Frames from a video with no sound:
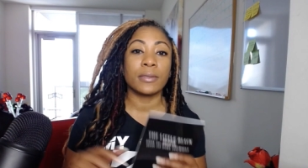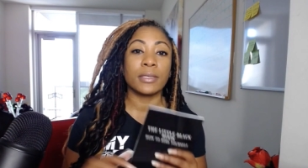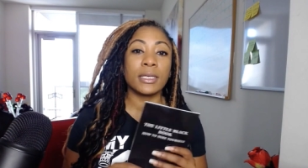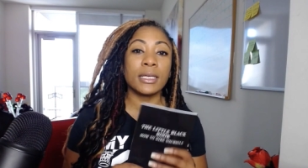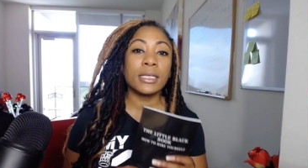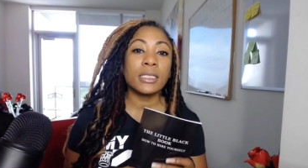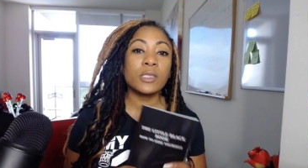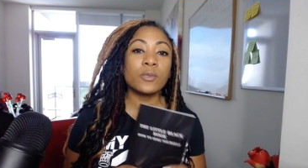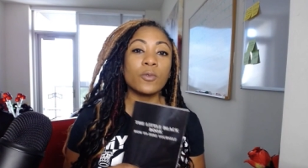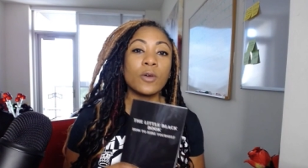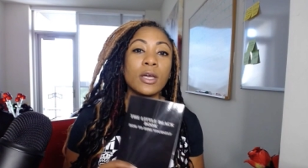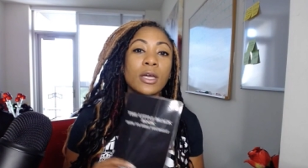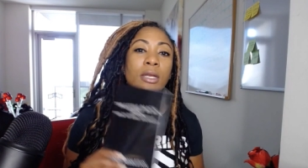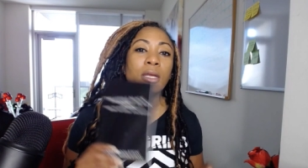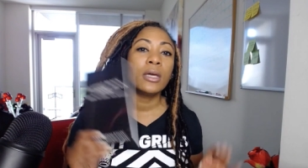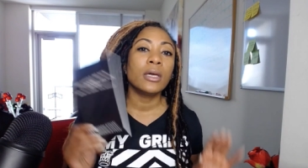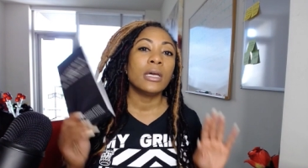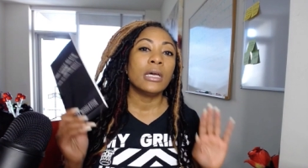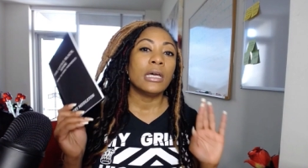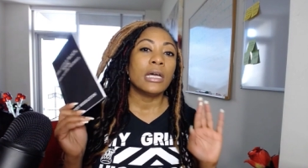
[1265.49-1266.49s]
This one,
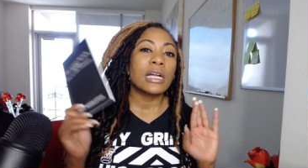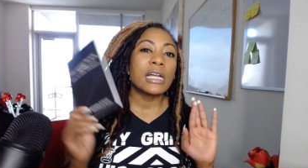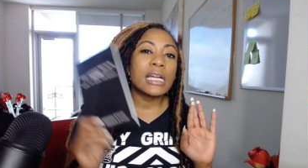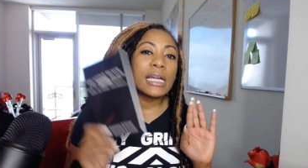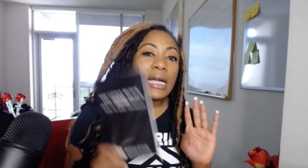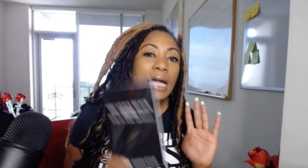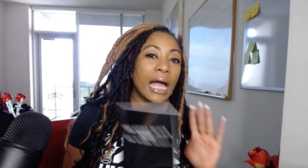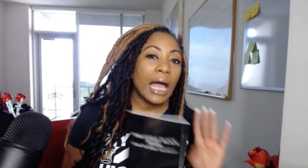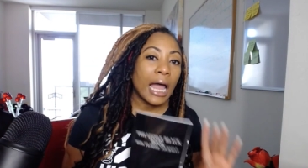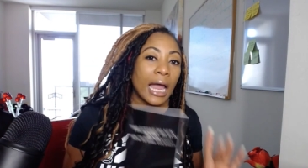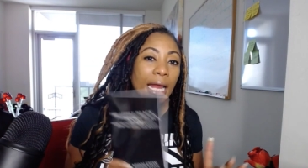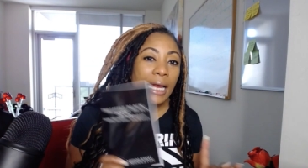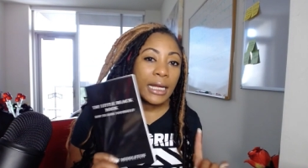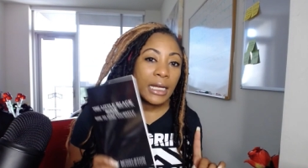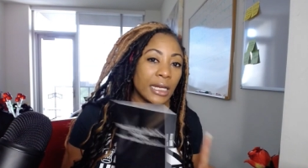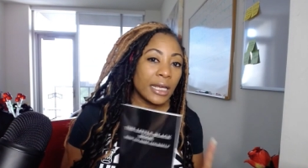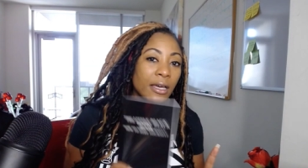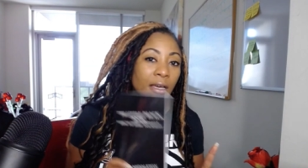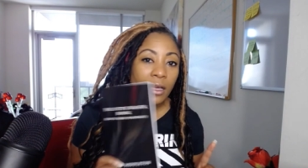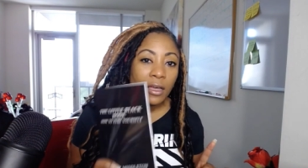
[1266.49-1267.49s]

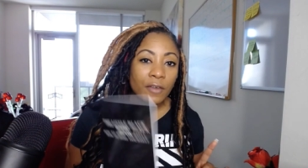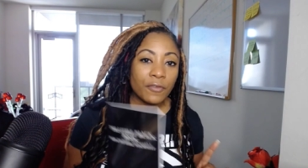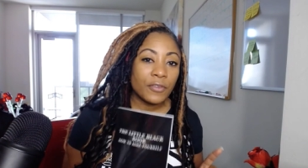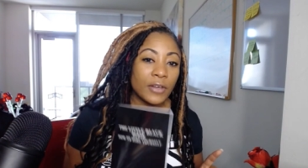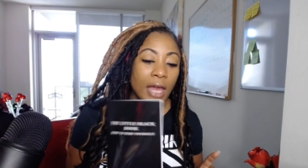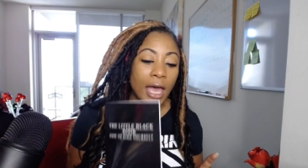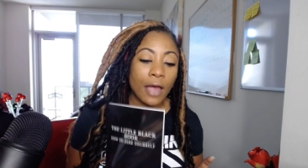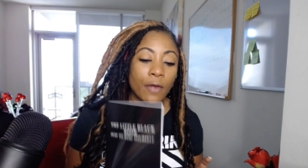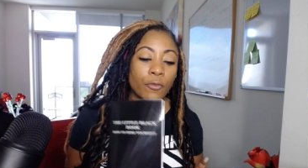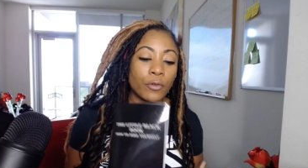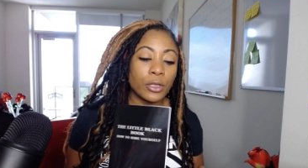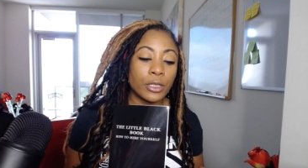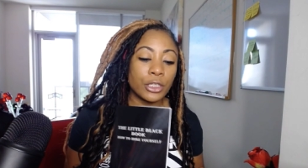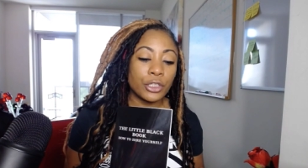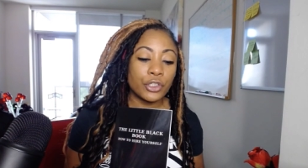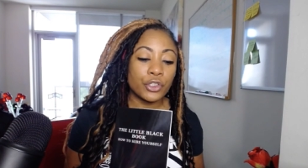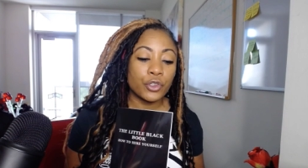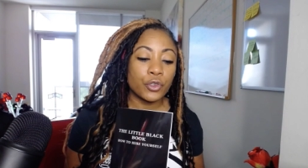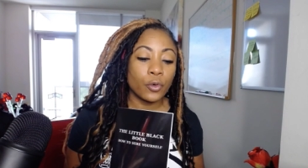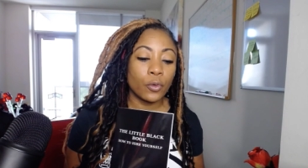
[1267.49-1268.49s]
kind of not really
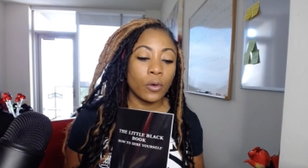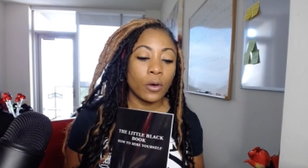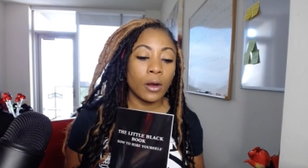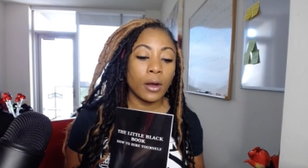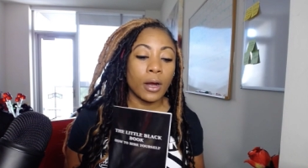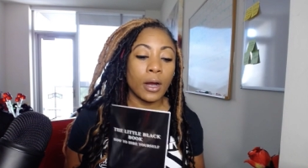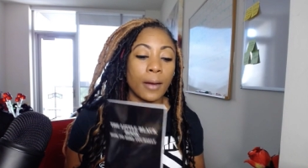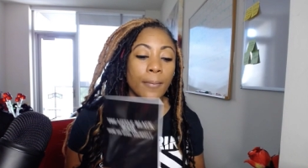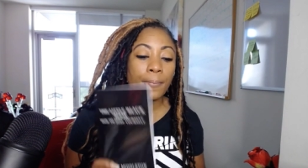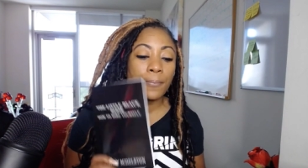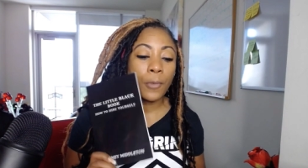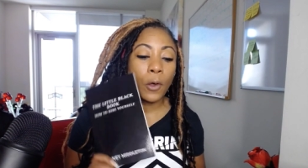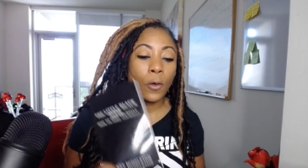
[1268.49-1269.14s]
sure